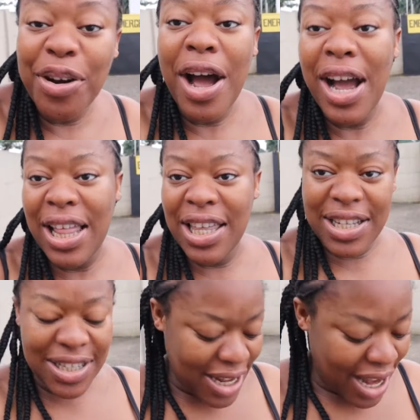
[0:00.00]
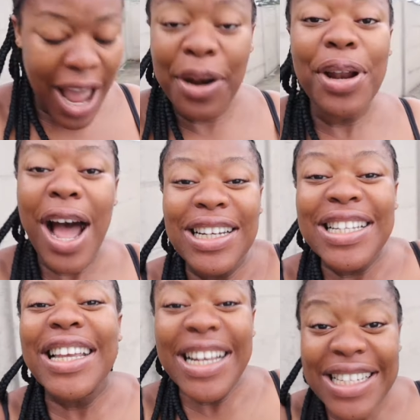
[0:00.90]
don't know how. I think it's inside here. I don't know how
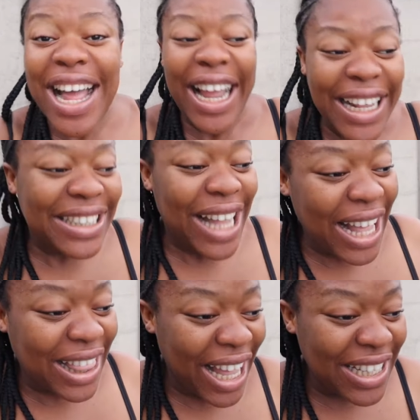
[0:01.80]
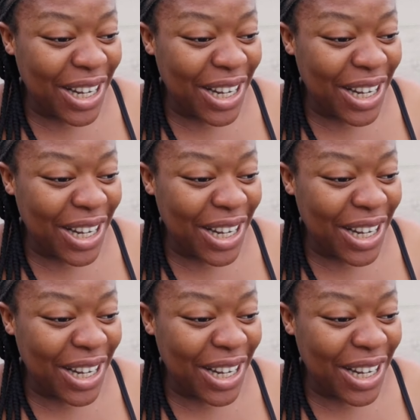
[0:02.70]
these kids are inside there.